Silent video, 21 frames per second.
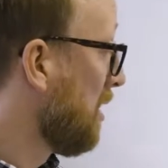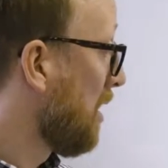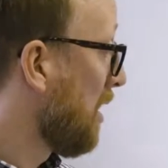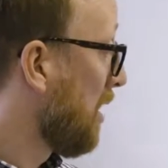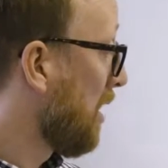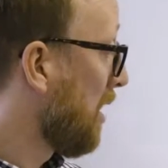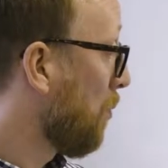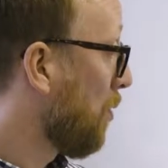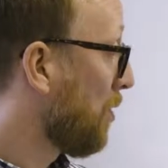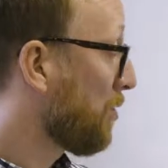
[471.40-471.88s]

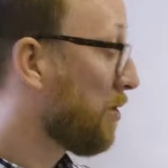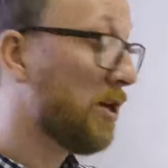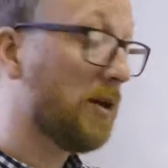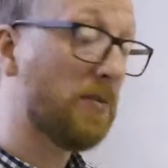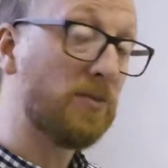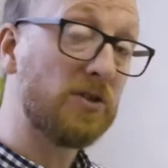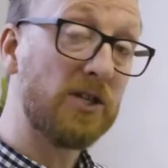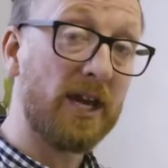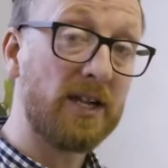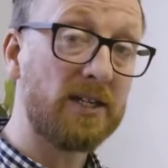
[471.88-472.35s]
what the
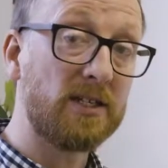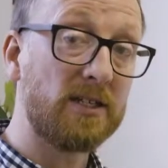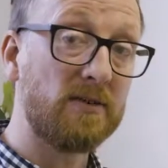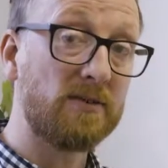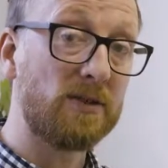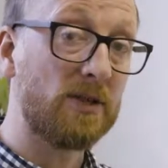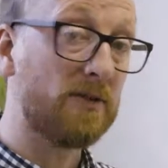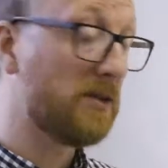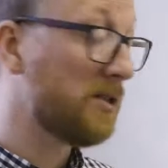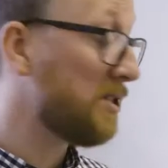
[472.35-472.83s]

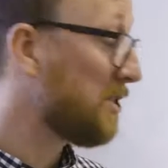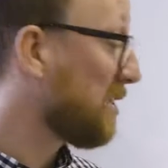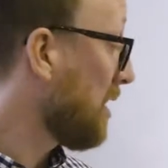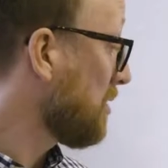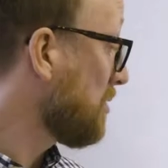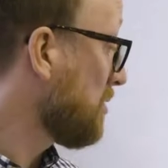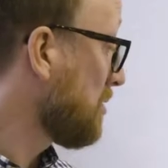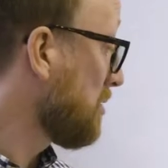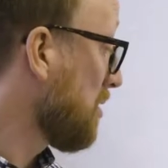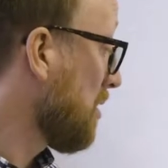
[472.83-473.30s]
objectives of the
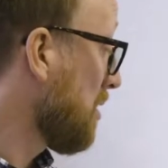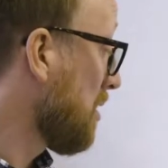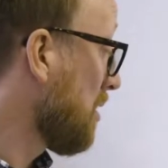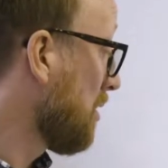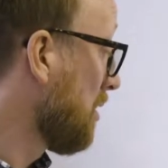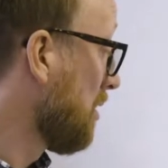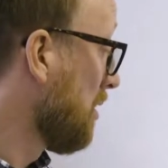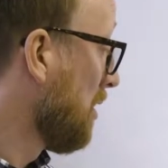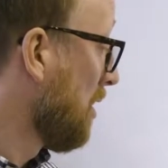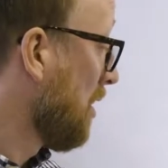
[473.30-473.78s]
session
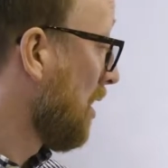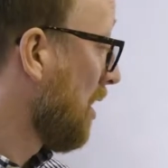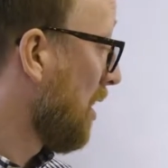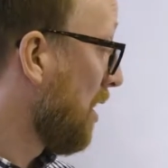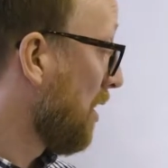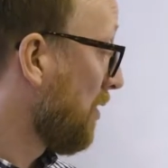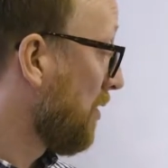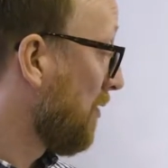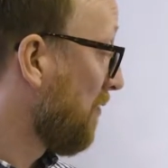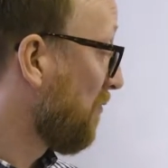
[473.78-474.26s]
are,
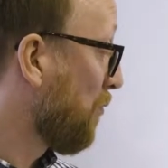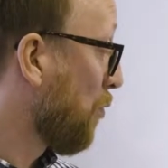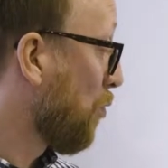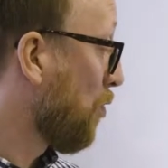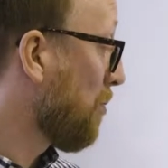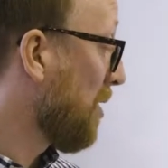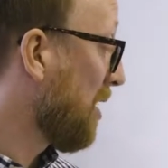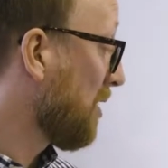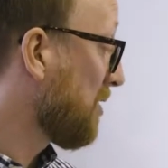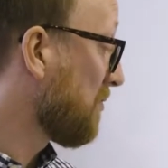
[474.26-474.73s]
the
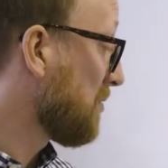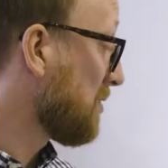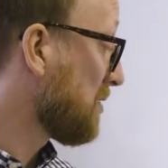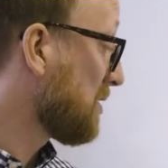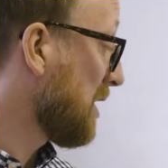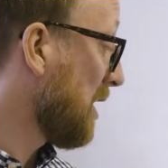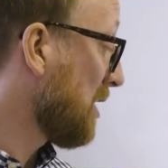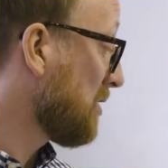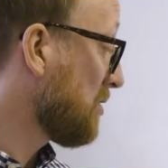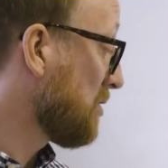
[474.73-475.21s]
format of the
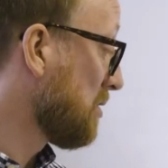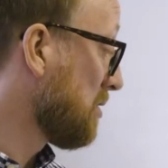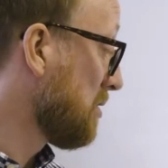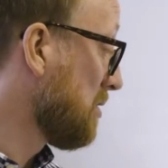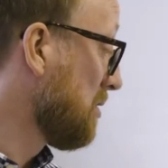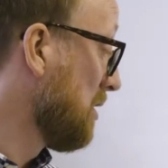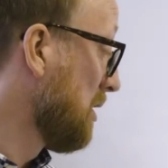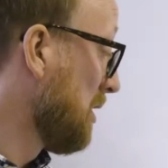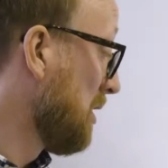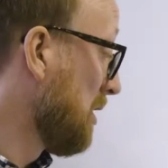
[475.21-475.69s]

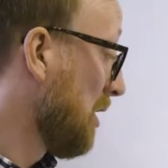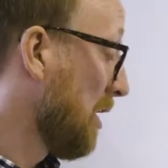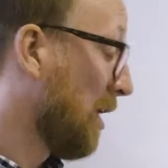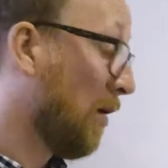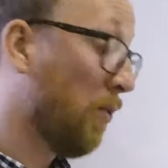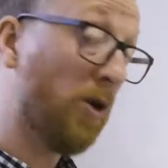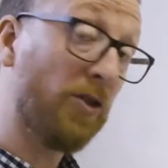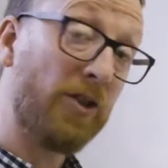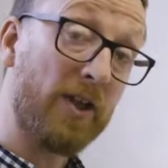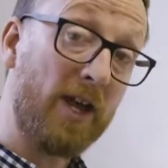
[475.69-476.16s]
session,
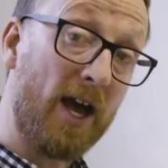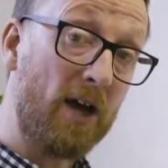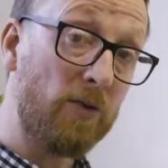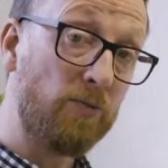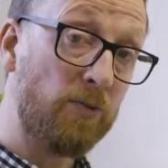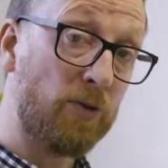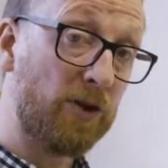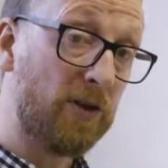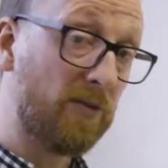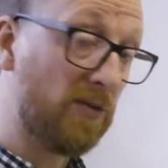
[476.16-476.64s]
what the
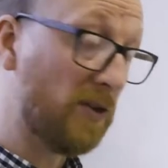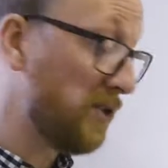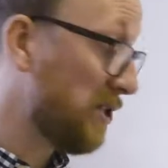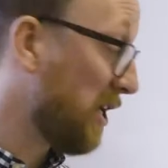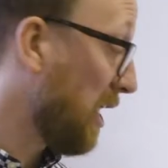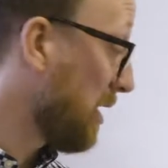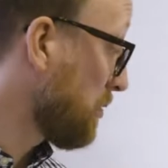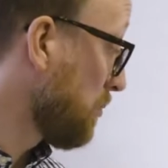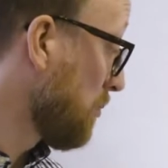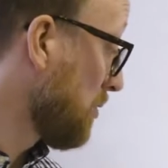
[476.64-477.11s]
output of the
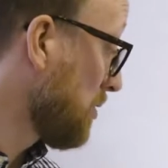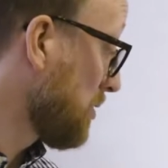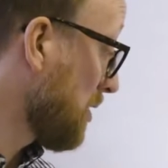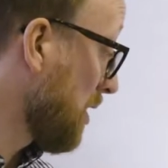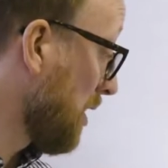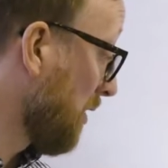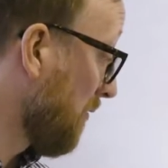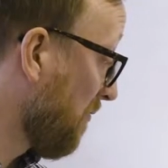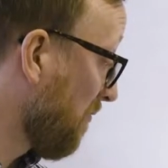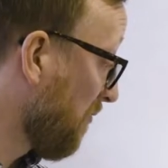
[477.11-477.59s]
session was,
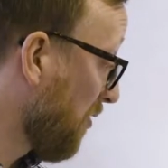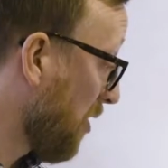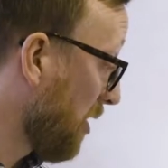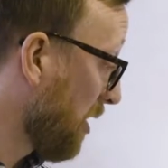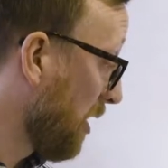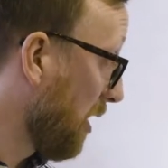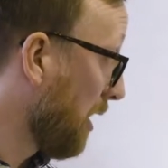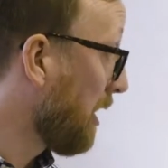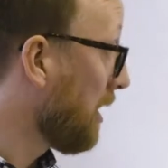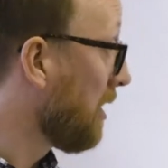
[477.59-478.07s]
and
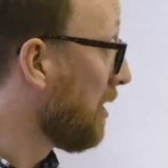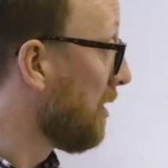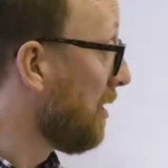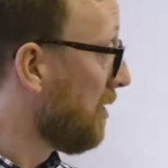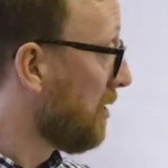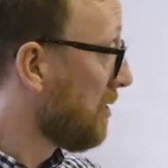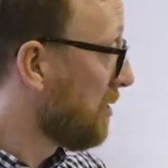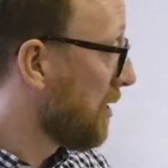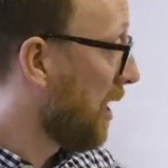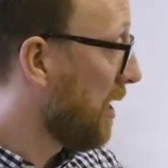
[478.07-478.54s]
finally,
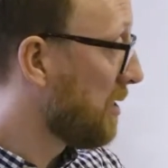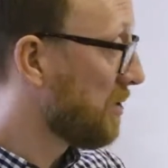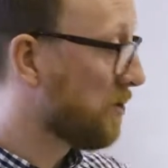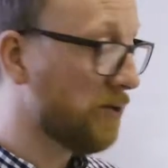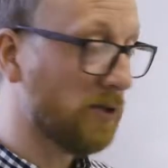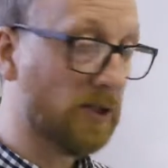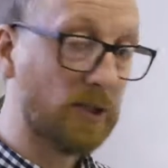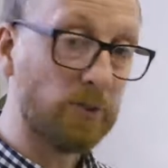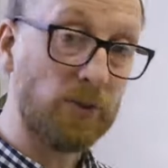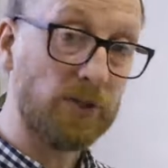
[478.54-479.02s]
to
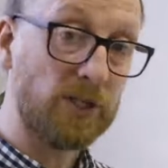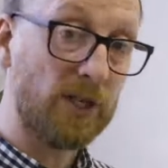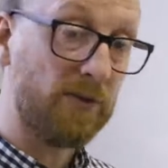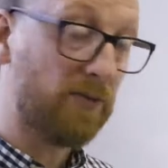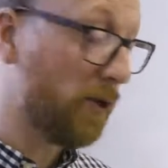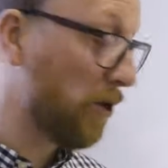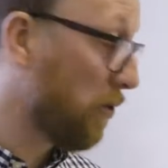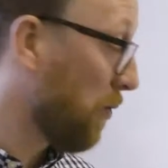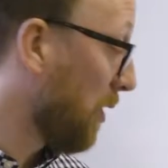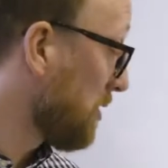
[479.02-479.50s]
answer the
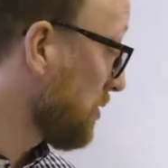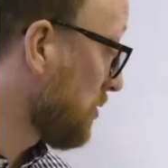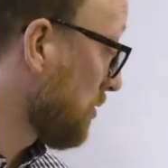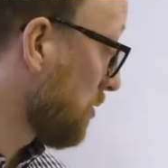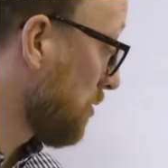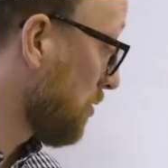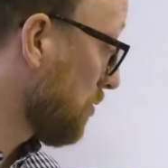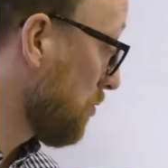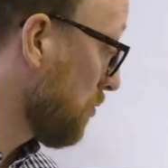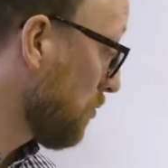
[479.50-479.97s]
specific
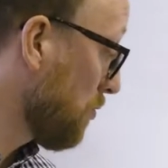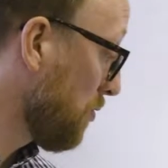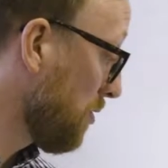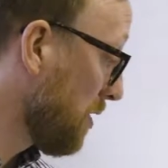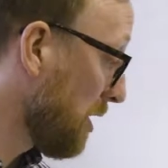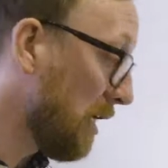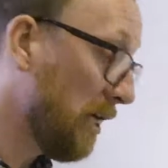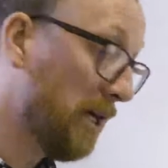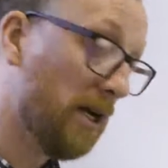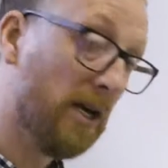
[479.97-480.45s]
question, who
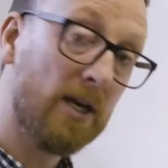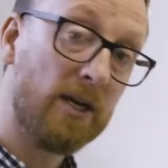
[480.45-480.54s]
the